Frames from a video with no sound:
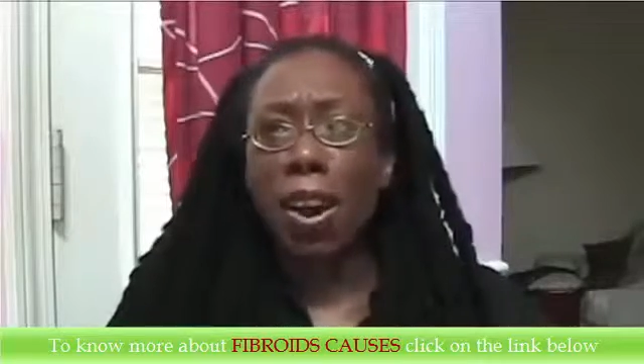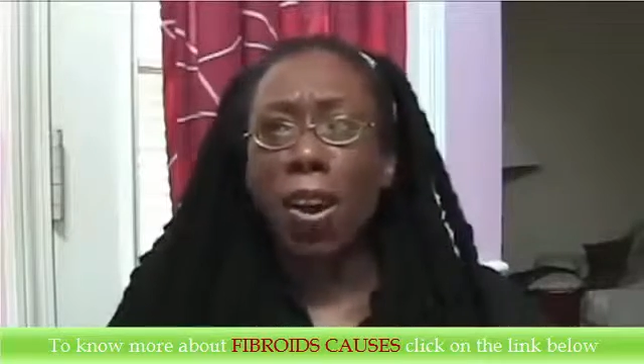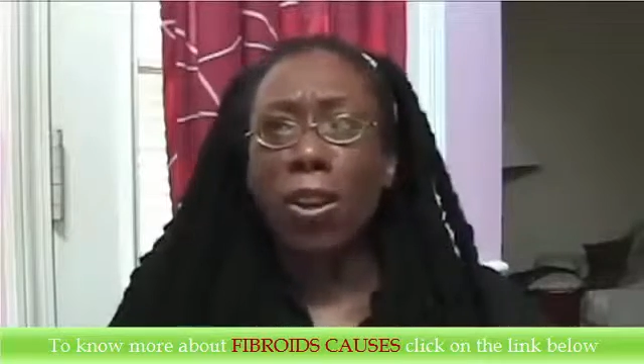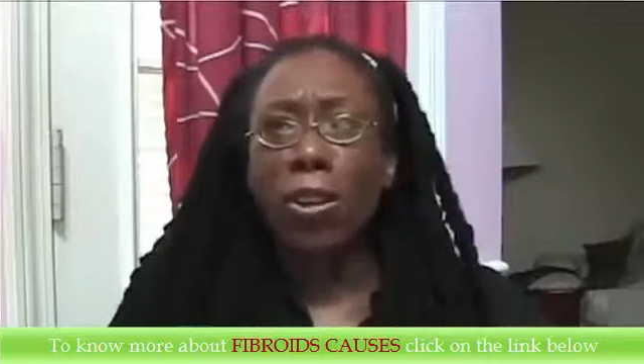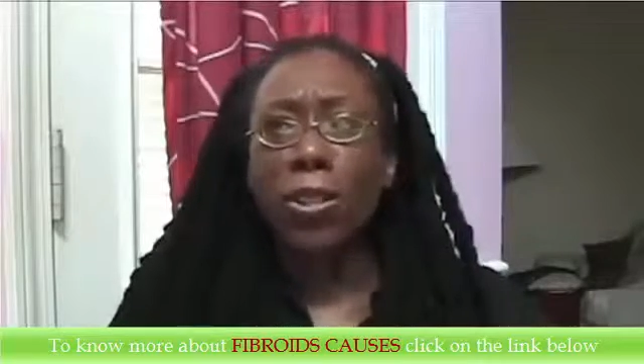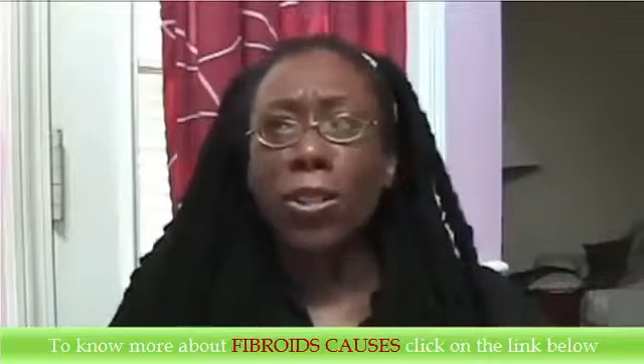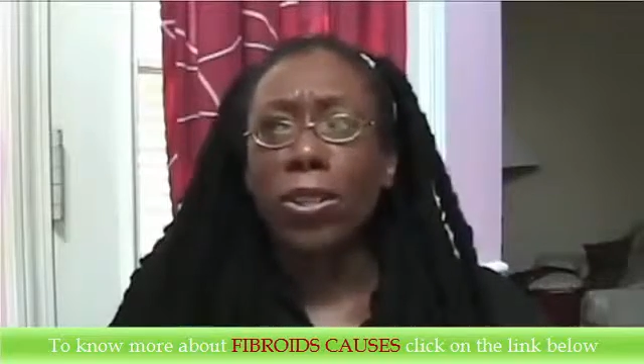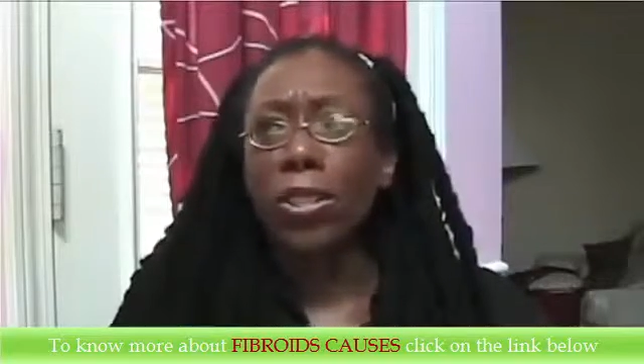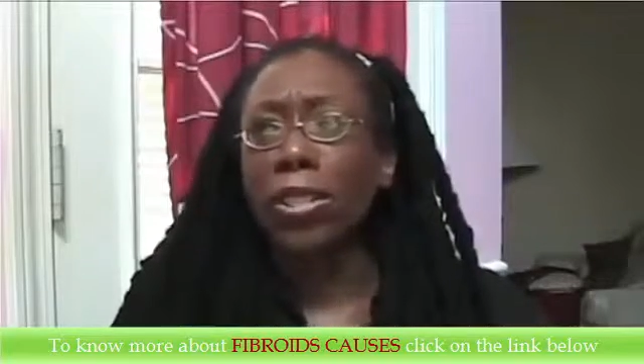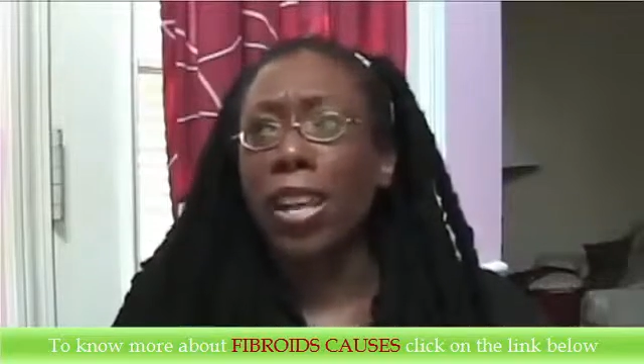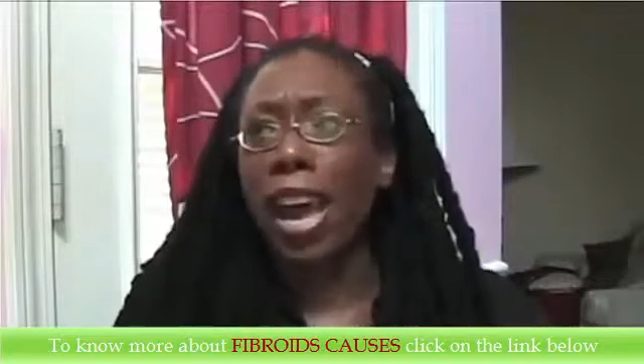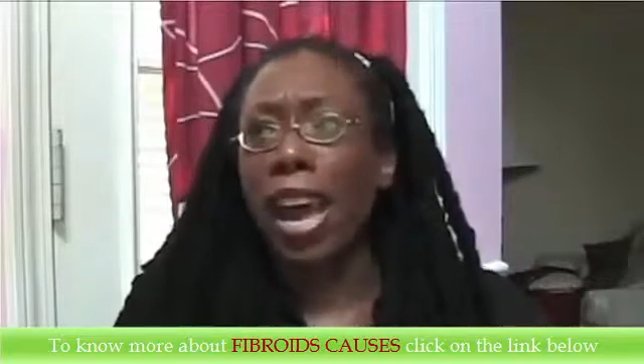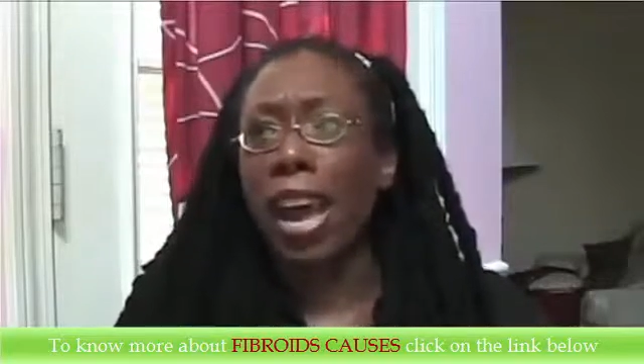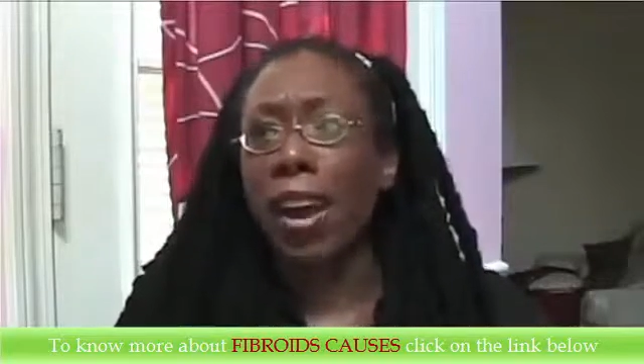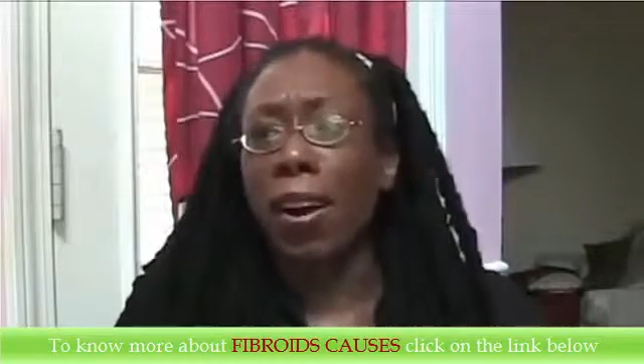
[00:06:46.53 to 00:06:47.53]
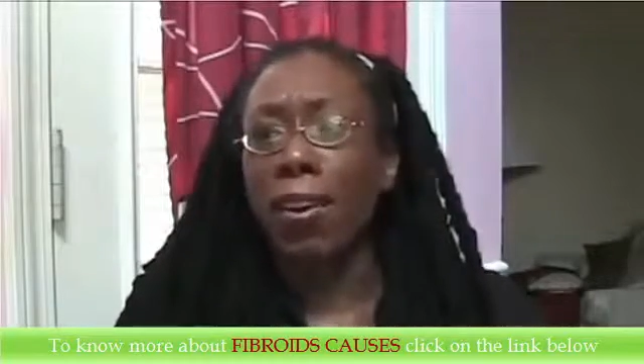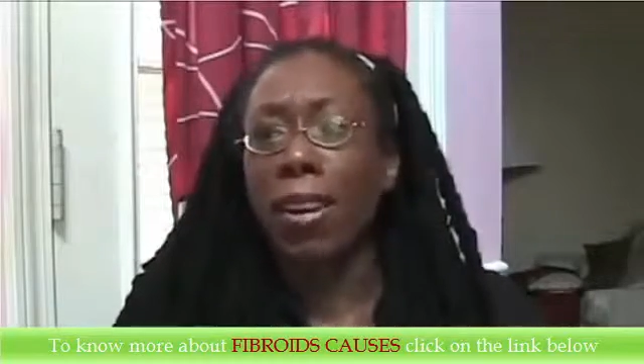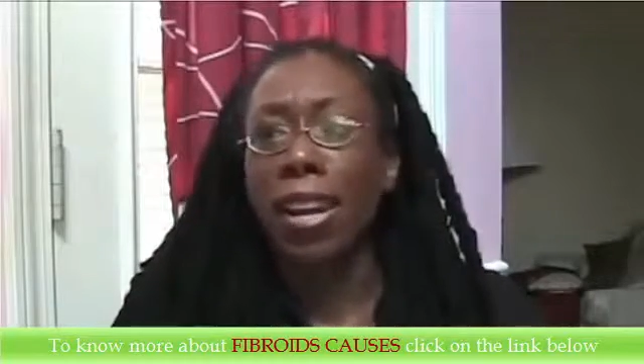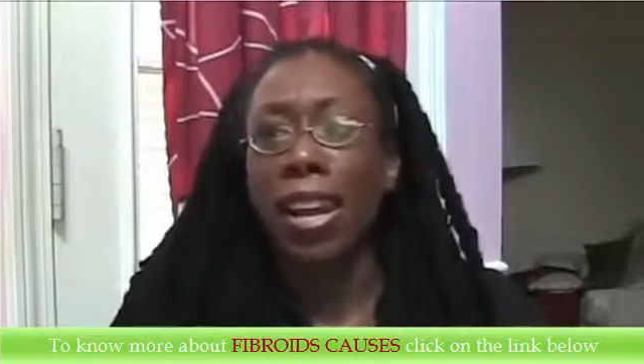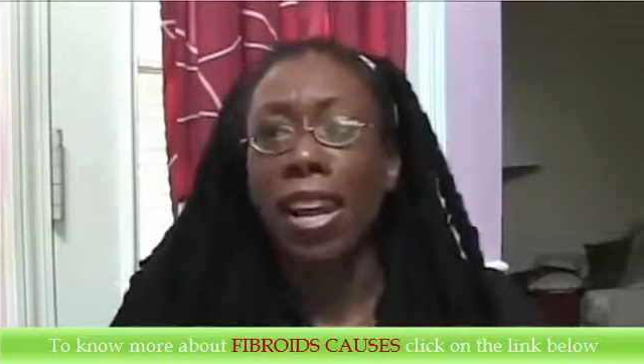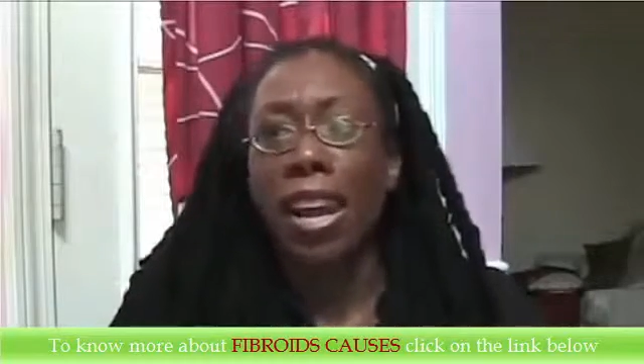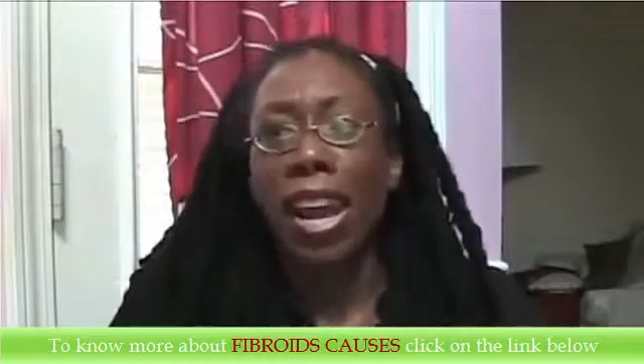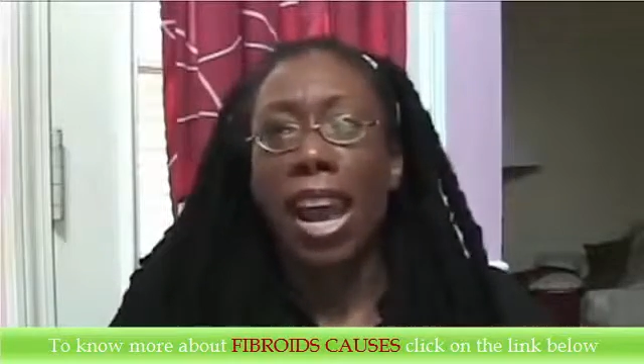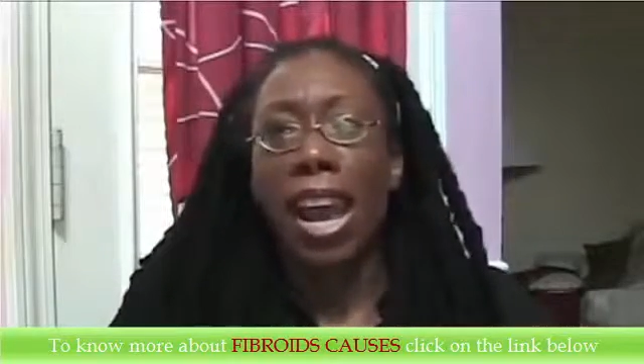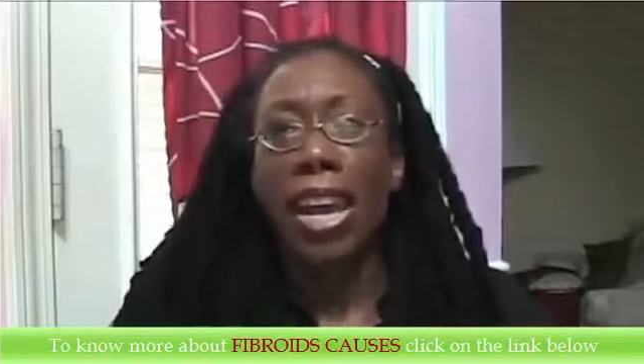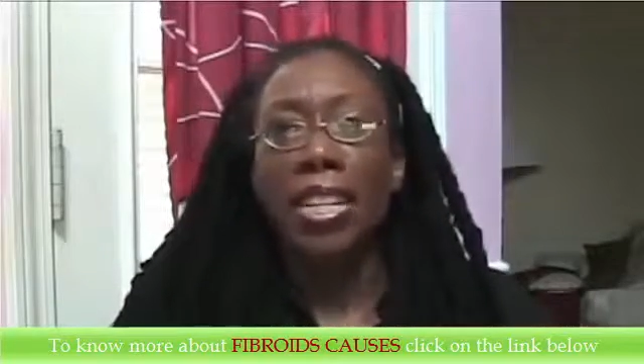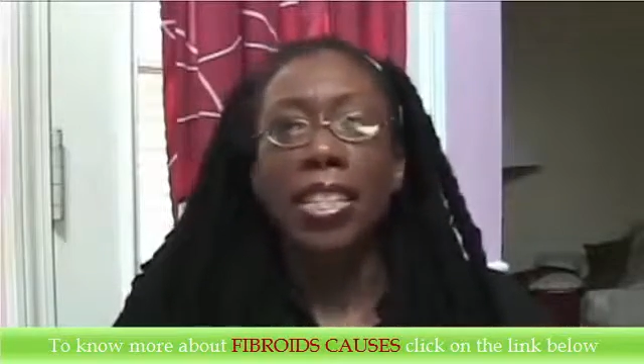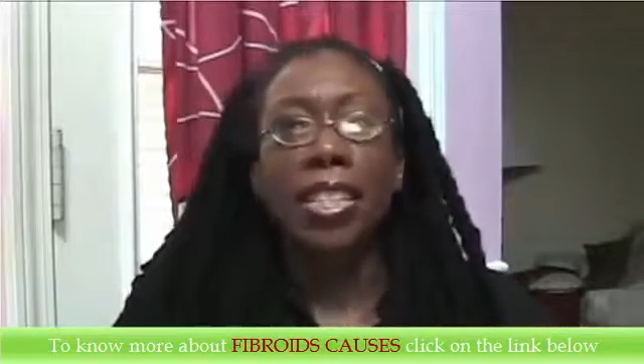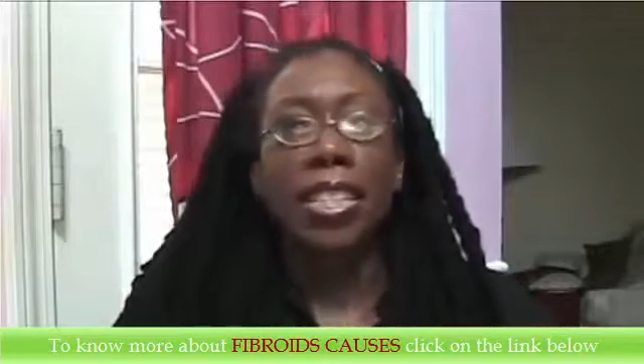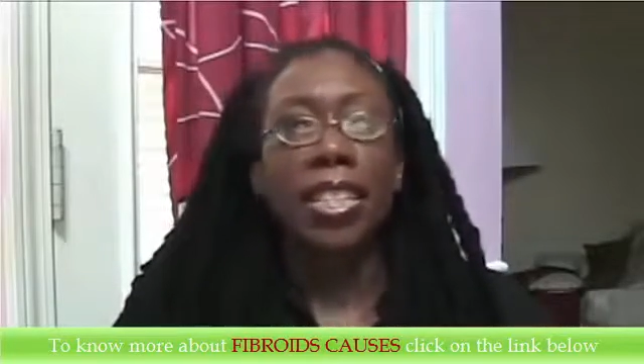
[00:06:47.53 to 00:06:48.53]
ultrasound?
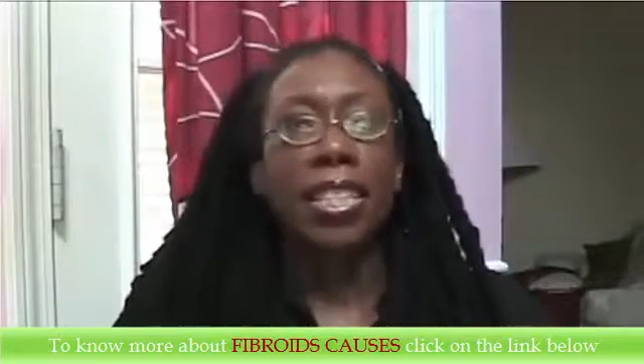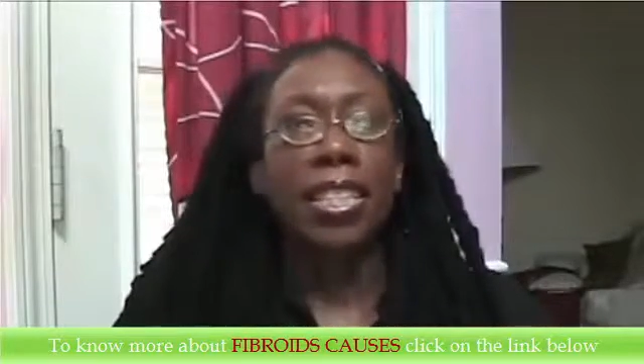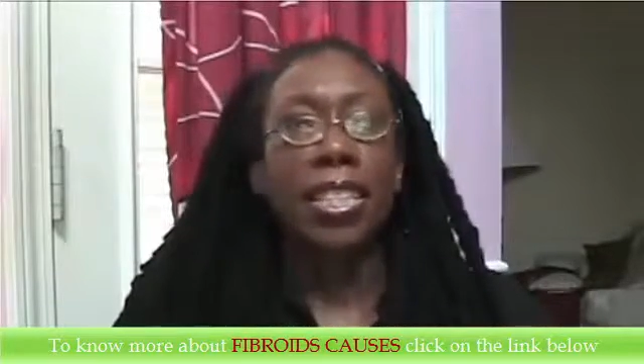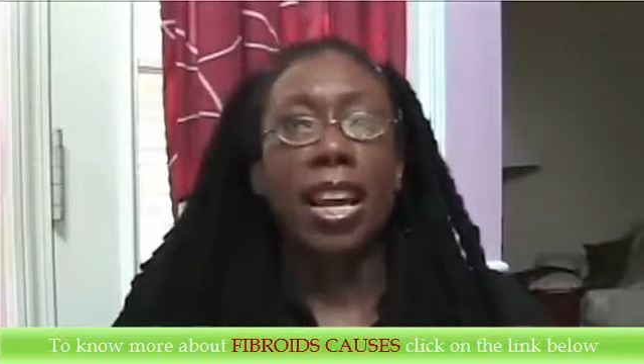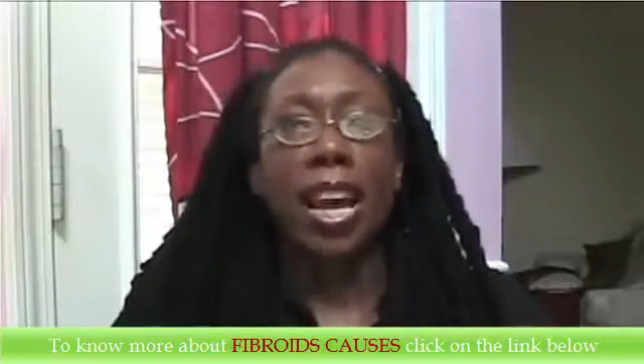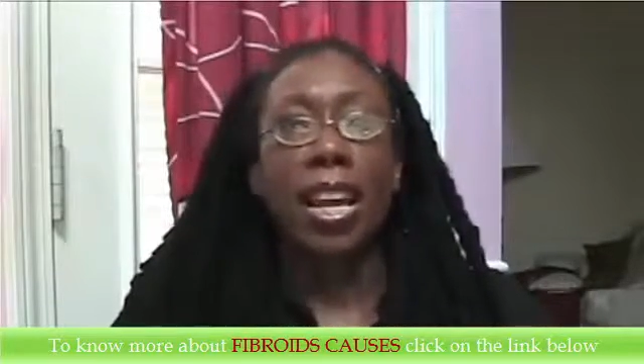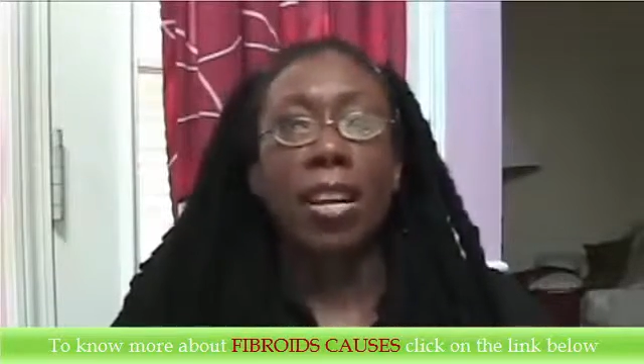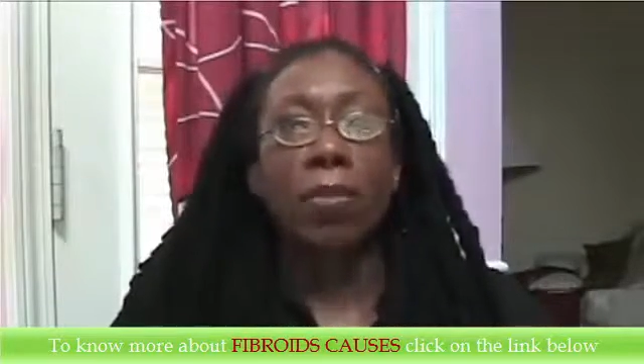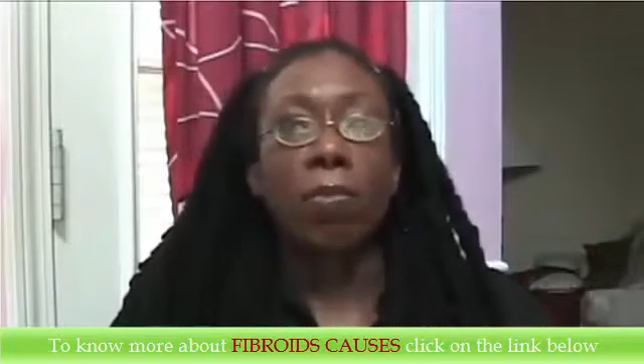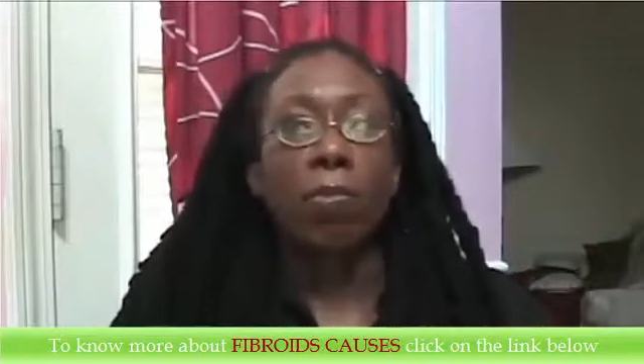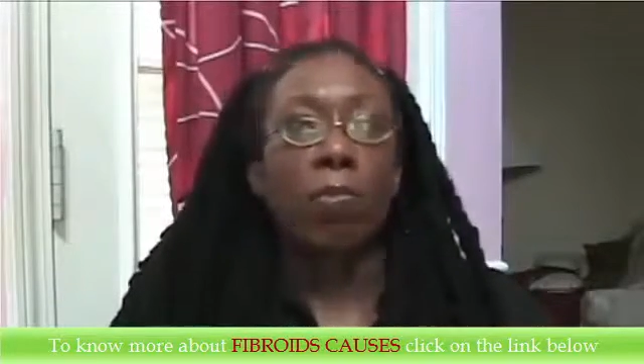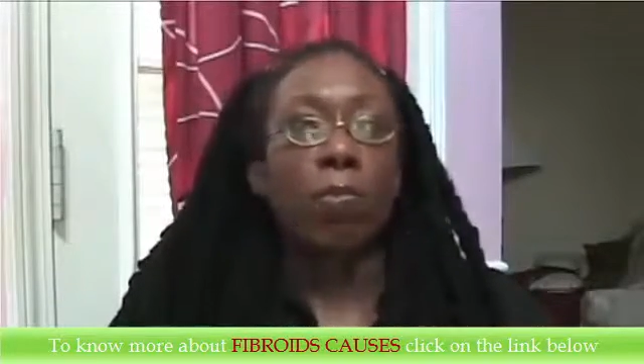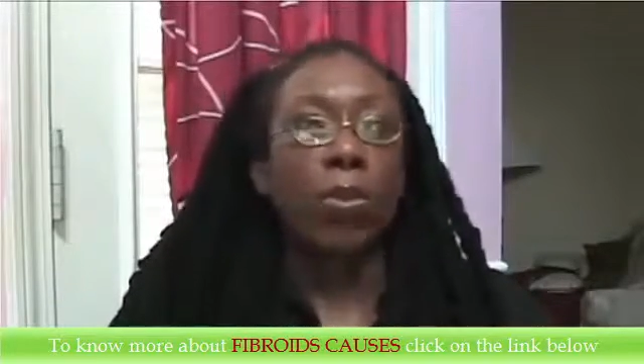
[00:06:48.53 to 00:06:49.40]
And she said,